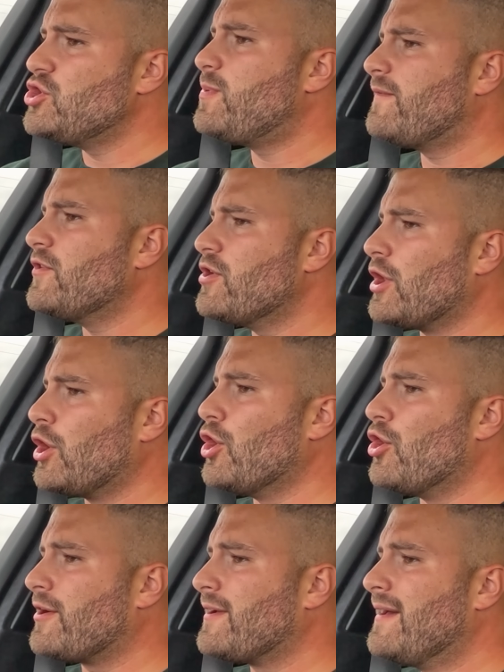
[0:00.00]
prefer the
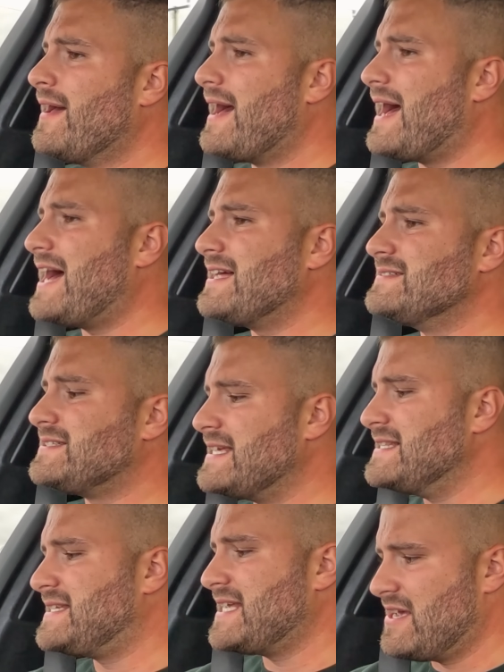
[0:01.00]
look and
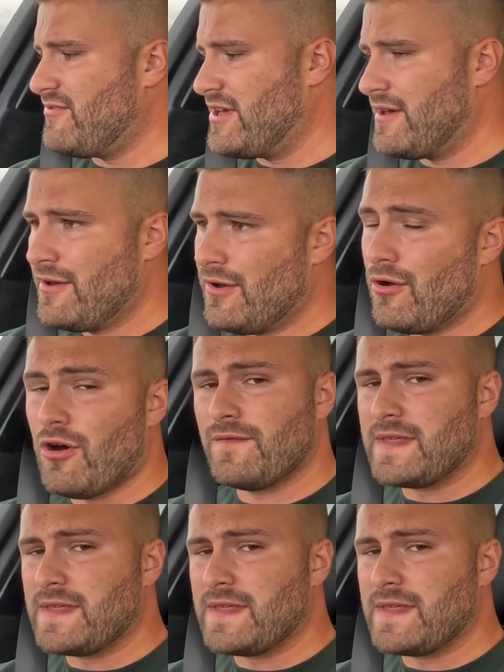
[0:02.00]
interior of the